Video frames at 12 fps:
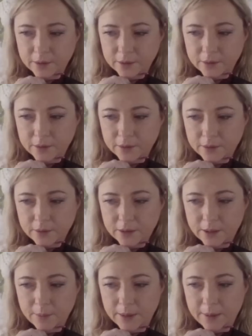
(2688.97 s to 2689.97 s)
was she
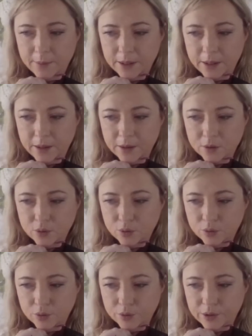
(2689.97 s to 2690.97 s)
given something
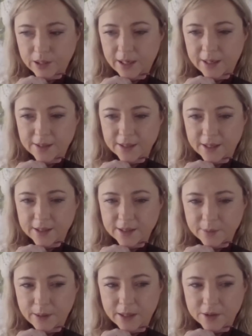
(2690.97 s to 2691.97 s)
that
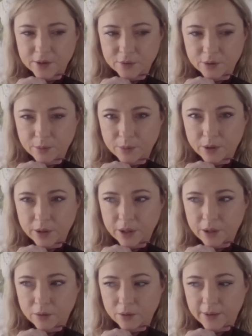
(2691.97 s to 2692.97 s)
maybe took the
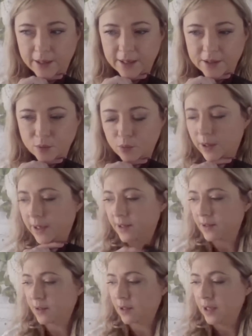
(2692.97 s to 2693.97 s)
8 days to pass through
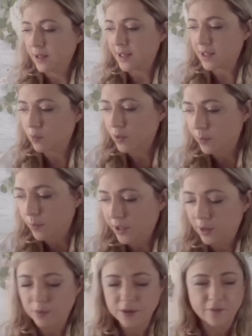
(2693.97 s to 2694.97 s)
her body, or they had
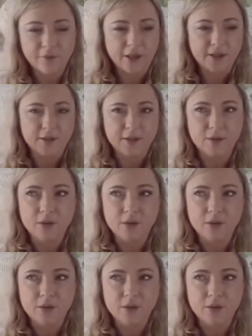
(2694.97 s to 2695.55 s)
to wait?